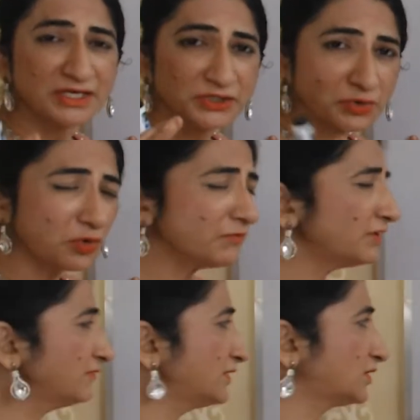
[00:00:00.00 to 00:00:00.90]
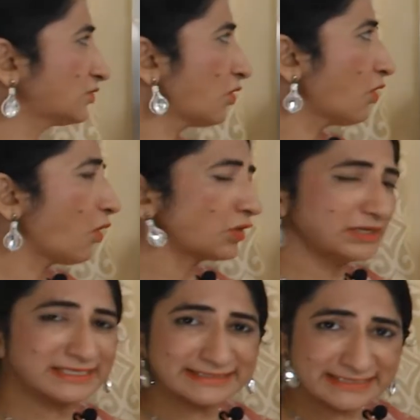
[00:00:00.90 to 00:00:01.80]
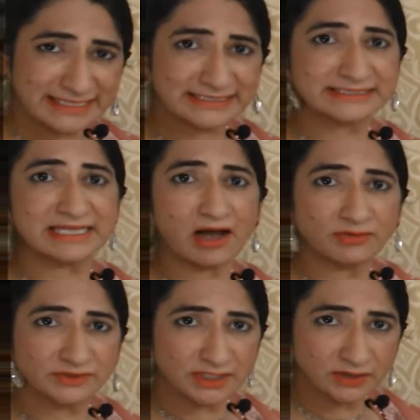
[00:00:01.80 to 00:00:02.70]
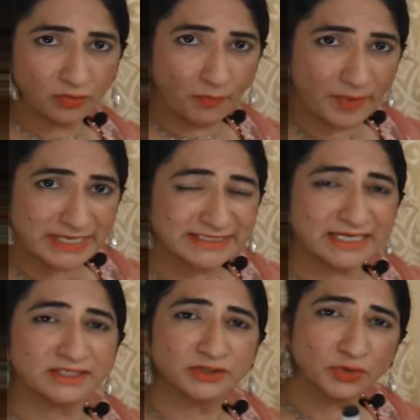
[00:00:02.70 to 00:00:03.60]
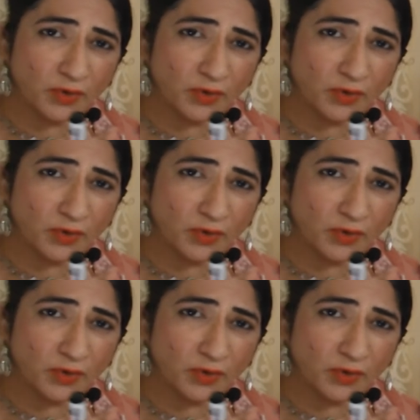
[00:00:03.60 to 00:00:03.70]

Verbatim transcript: you will withdraw only 6000 rupees and you